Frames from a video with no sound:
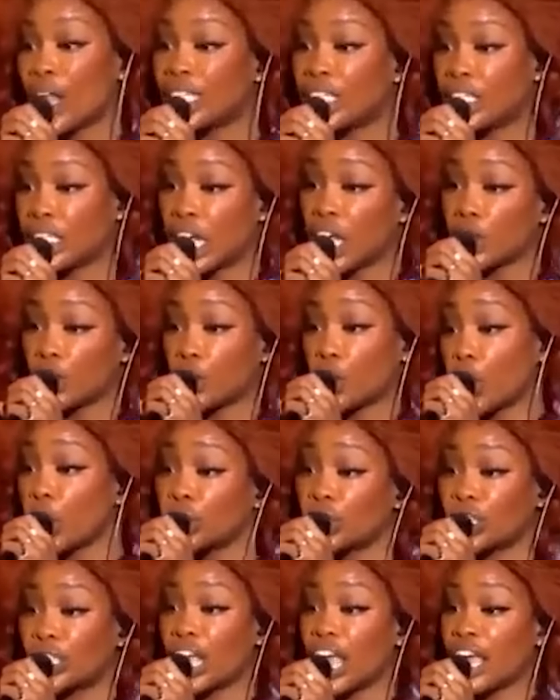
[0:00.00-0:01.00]
and Wednesday,
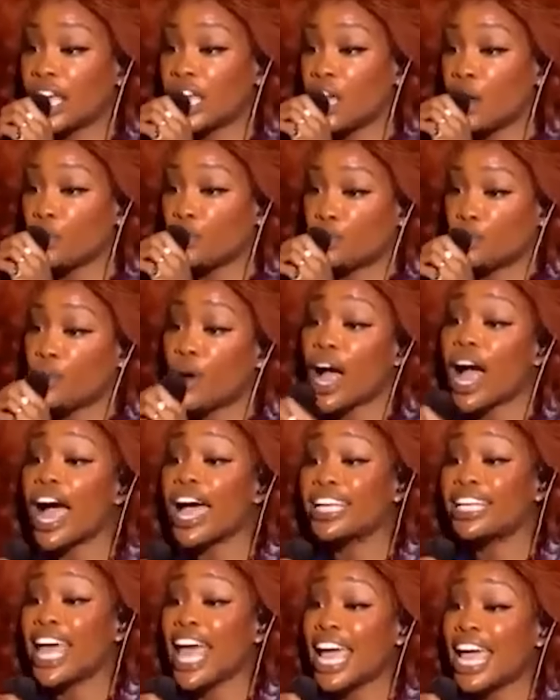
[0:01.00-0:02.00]
Thursday and
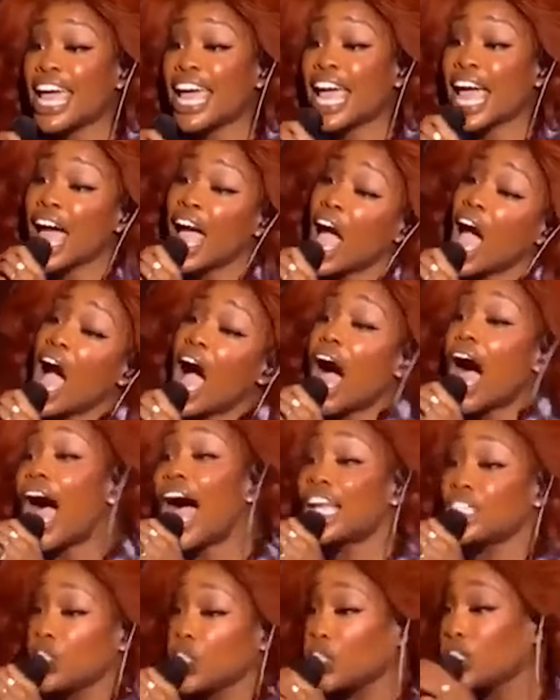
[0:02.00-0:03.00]
Friday,
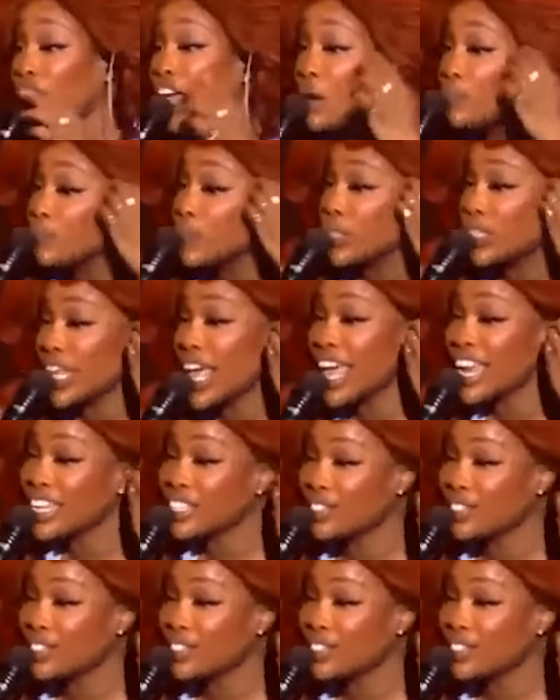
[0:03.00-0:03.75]
I just keep them